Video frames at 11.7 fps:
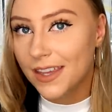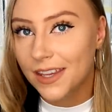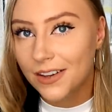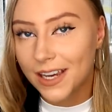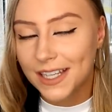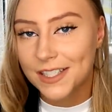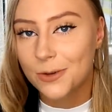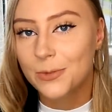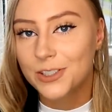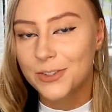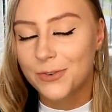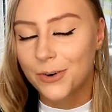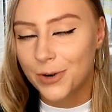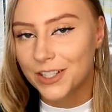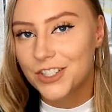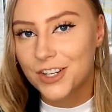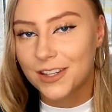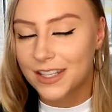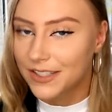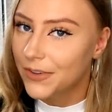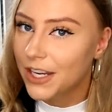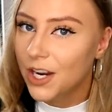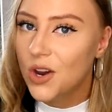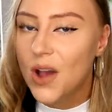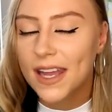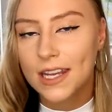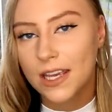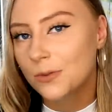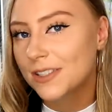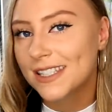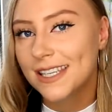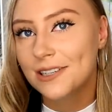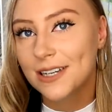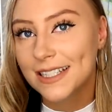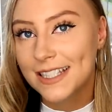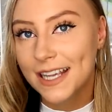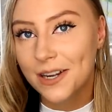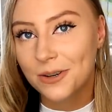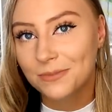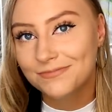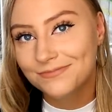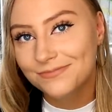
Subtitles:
Thank you guys so much for watching this video, and I will see you guys later.